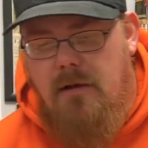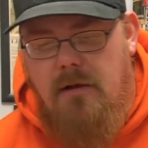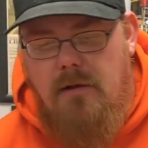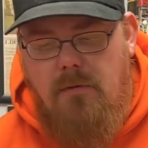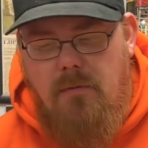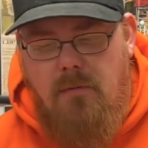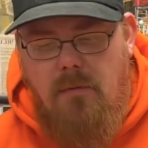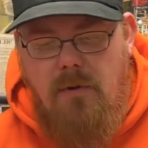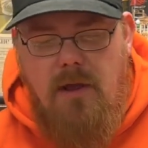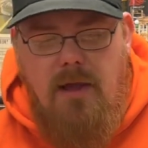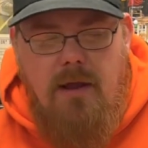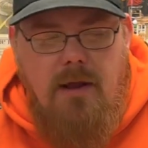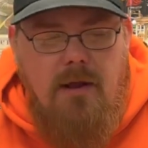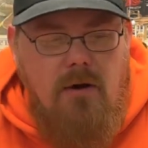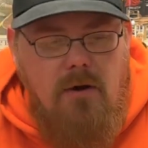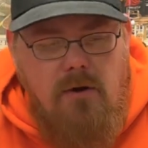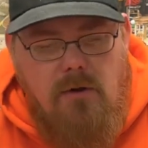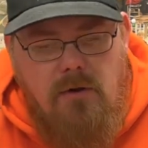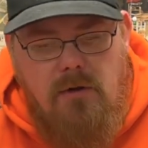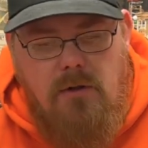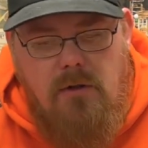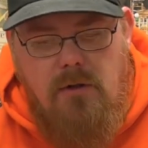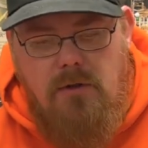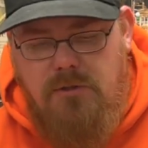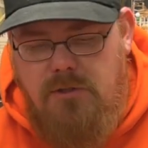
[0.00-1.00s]
what I
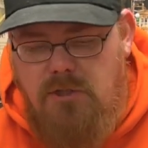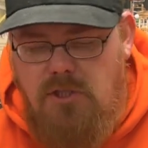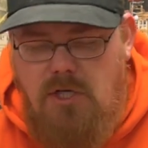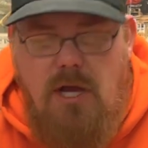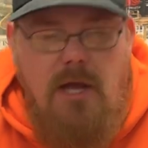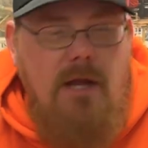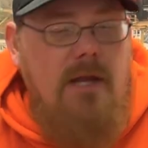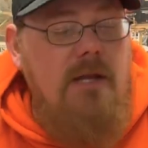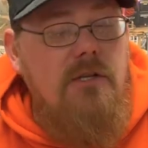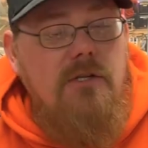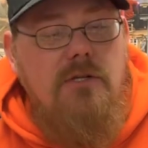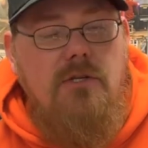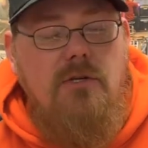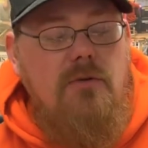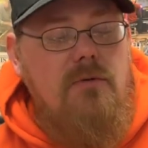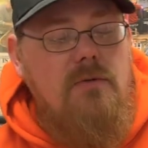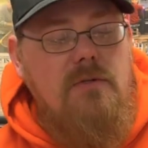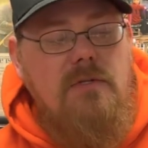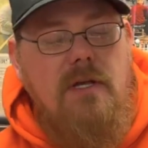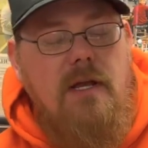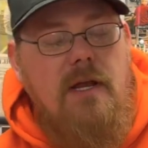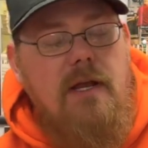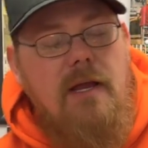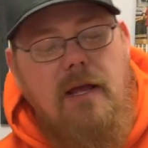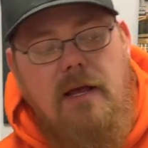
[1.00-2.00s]
call shine
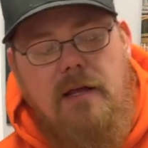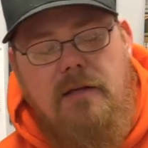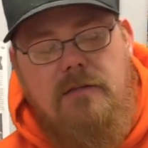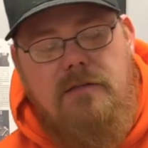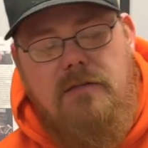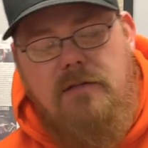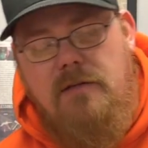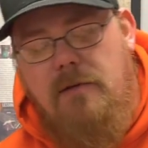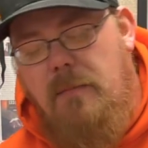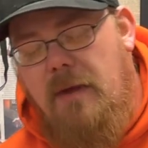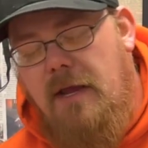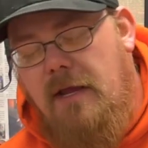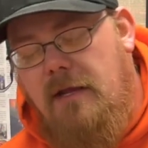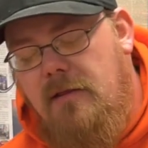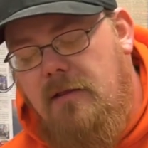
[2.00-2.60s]
juice, I guess, to make